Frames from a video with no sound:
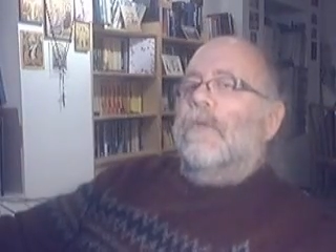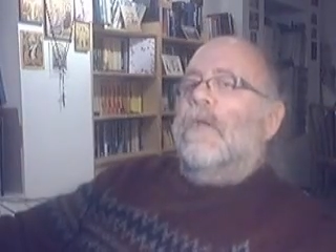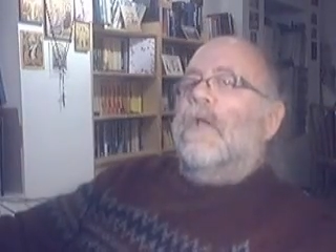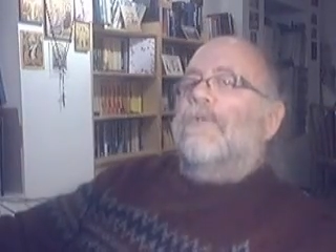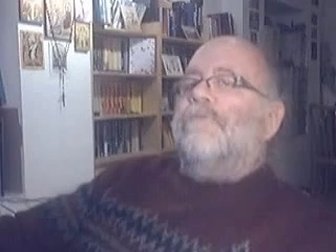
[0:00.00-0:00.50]

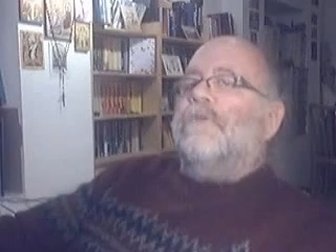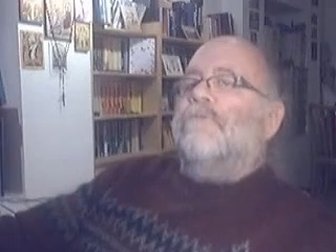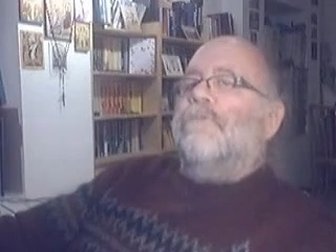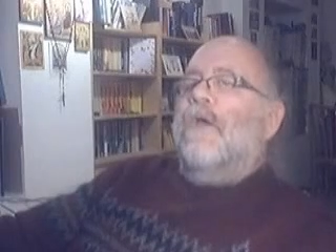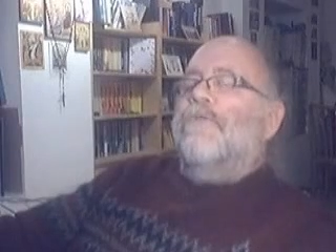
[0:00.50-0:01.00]
He lifted
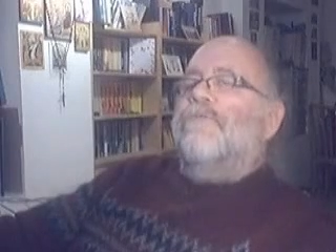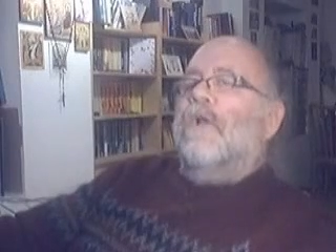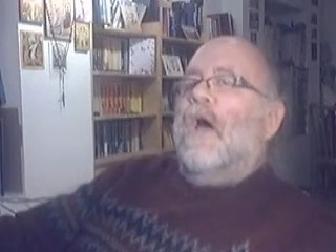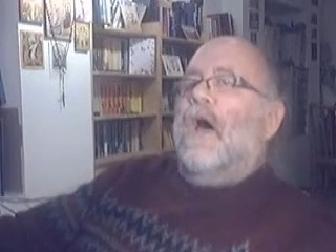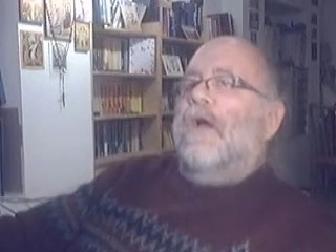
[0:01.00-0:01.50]

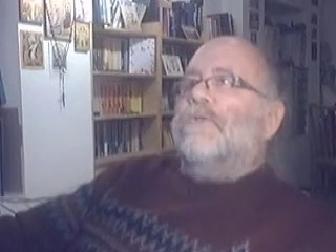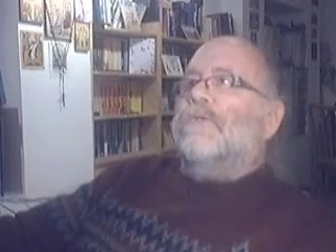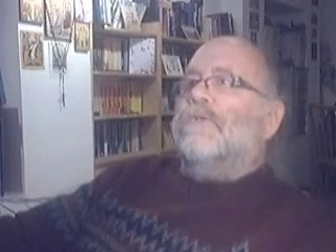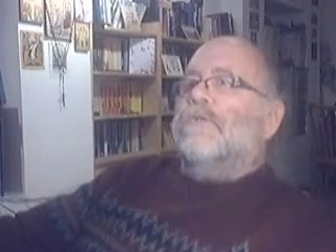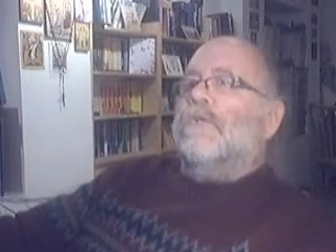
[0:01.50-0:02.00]
faithful eyes
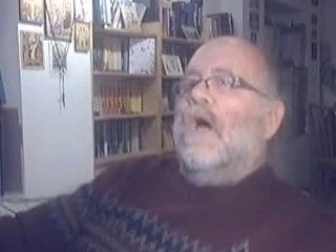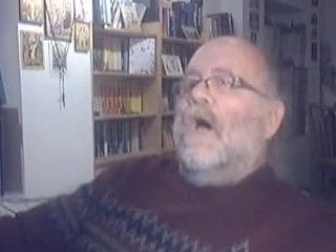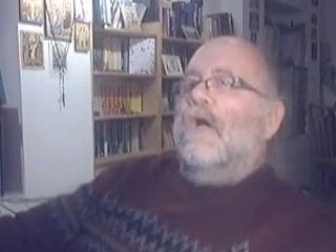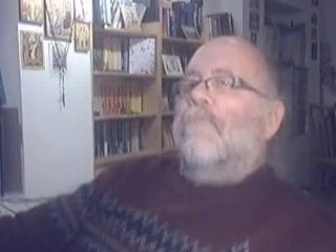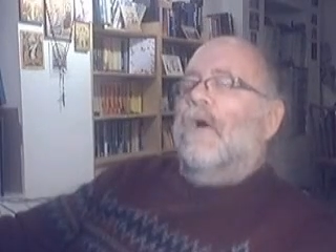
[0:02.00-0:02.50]
to
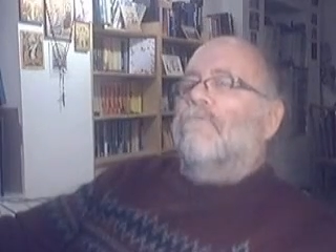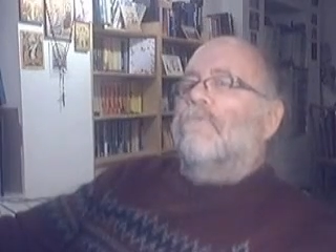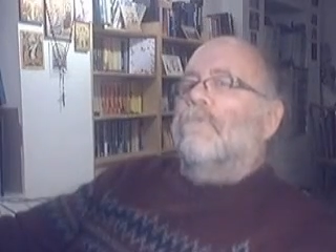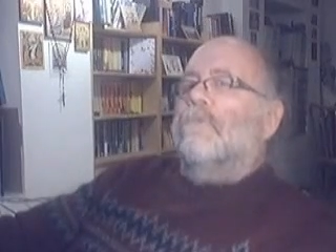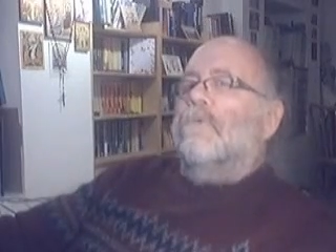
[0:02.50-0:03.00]
sky above,
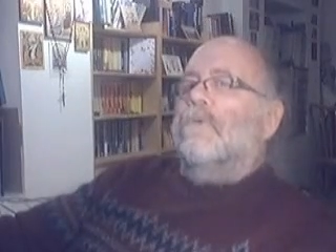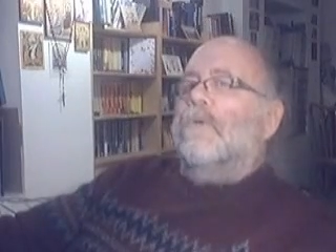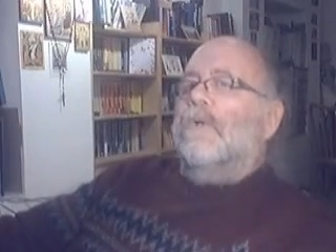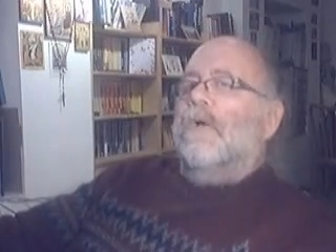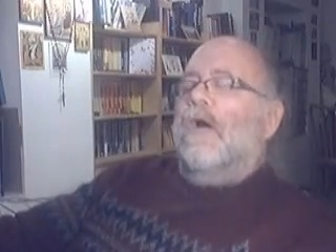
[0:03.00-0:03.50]

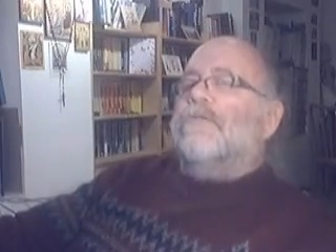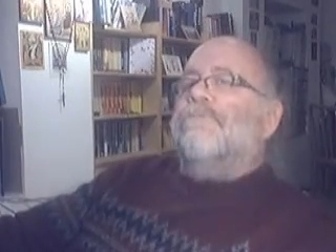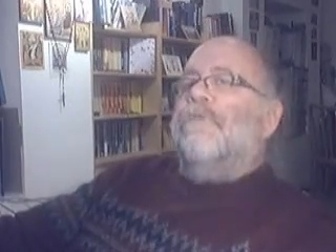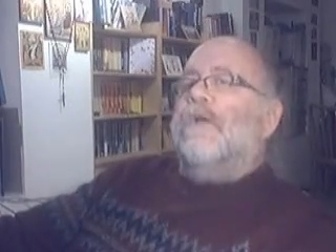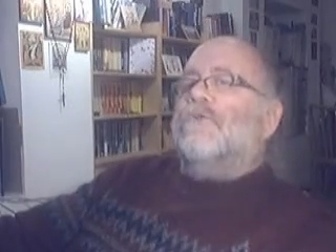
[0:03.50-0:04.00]
as
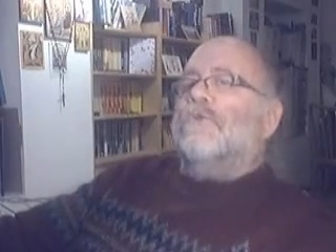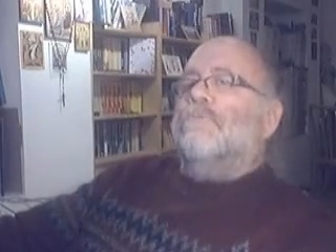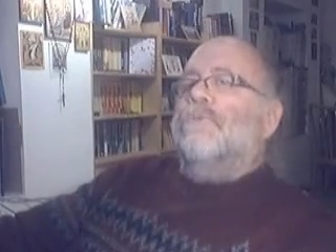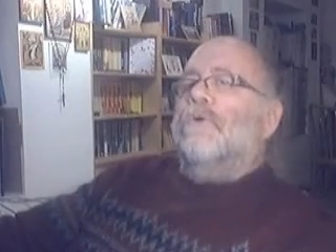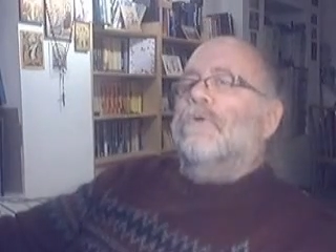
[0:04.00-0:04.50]
flesh was
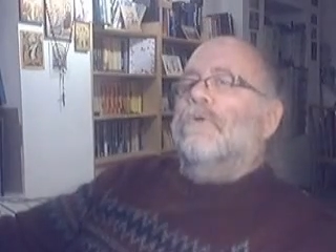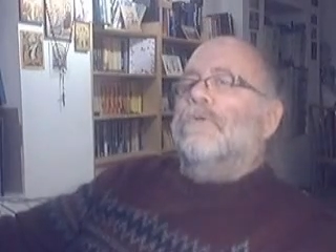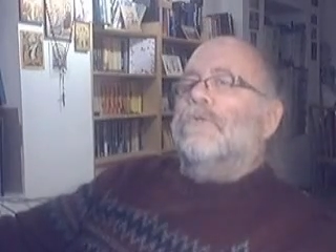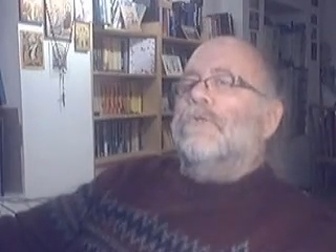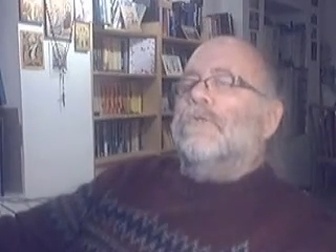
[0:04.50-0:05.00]

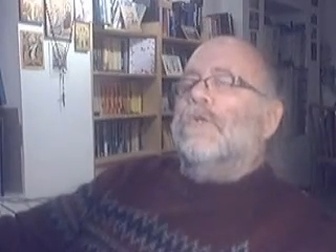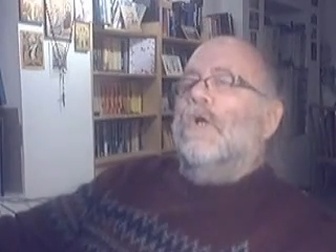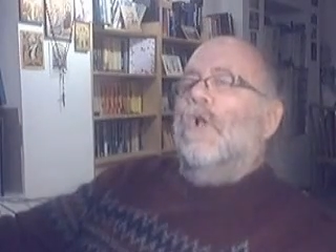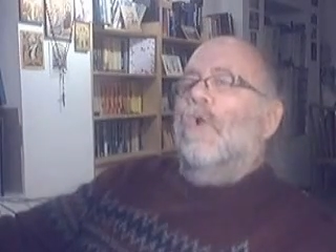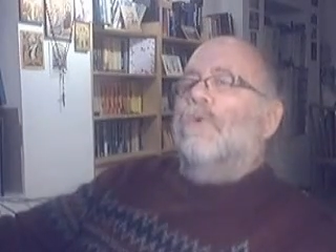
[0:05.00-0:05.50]
bruised and
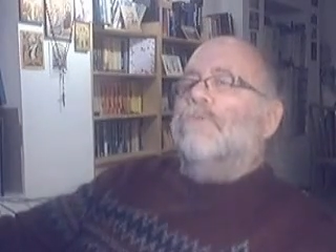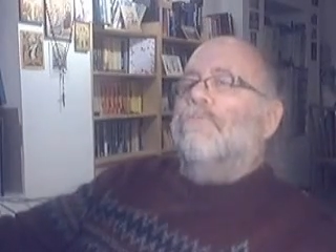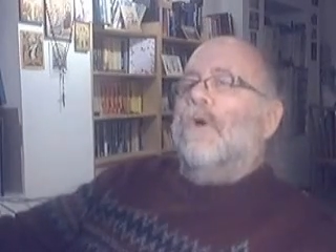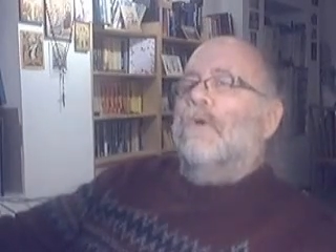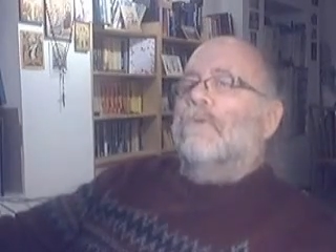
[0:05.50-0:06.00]
skull was
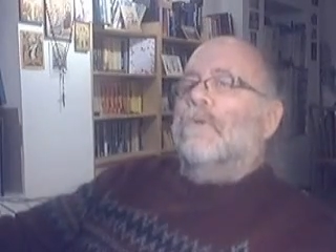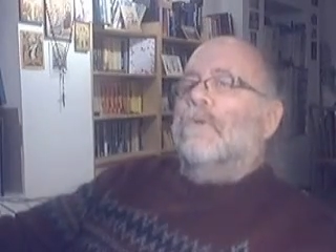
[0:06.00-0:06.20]
broke,